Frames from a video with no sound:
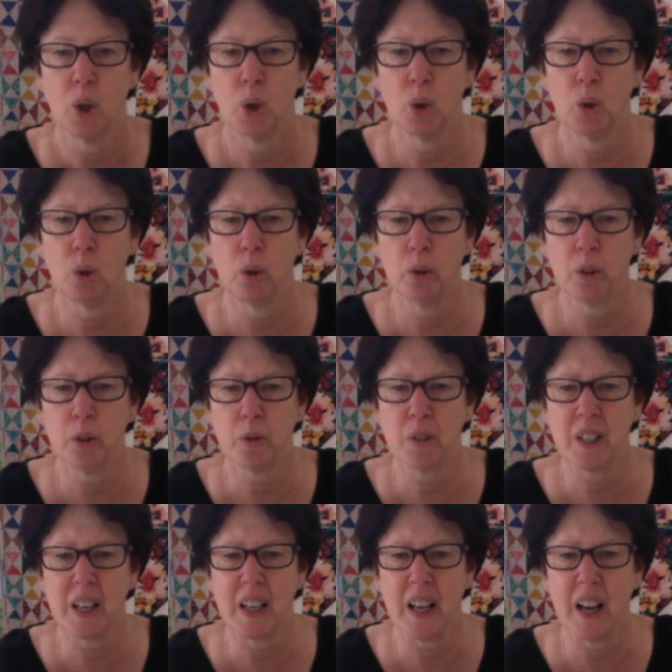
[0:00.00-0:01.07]
Ooh, you
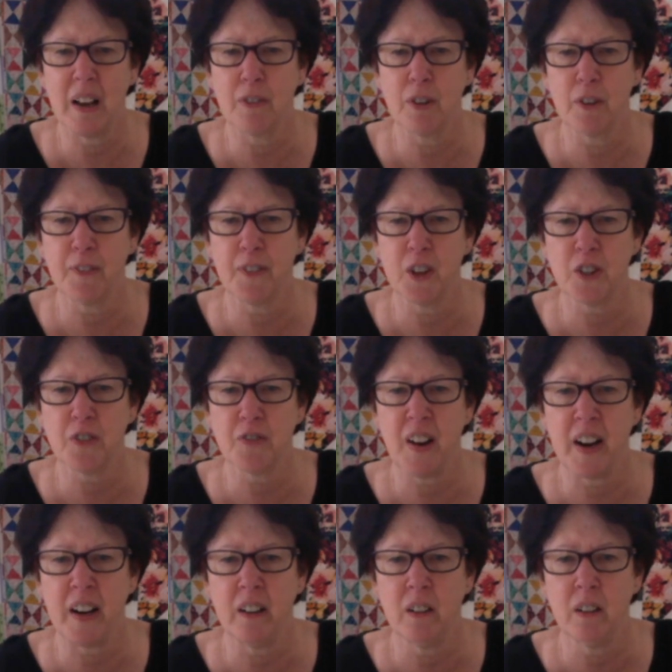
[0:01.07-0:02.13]
did have your first
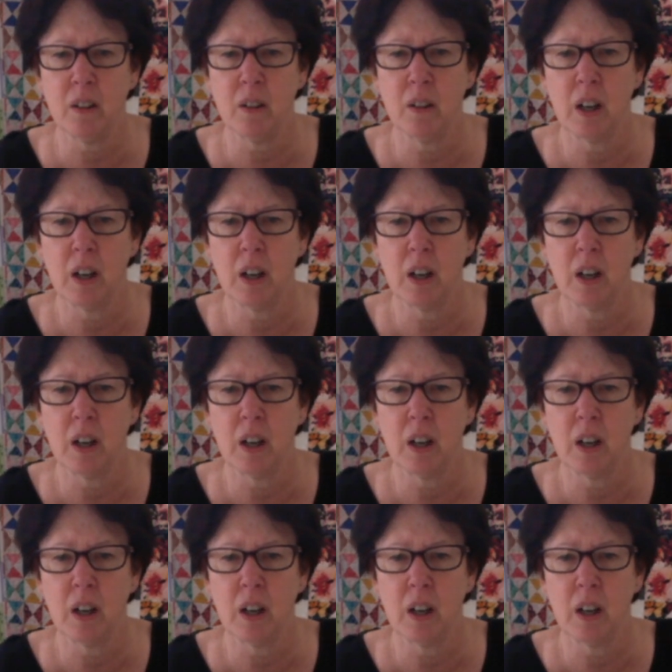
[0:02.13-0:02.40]
fire?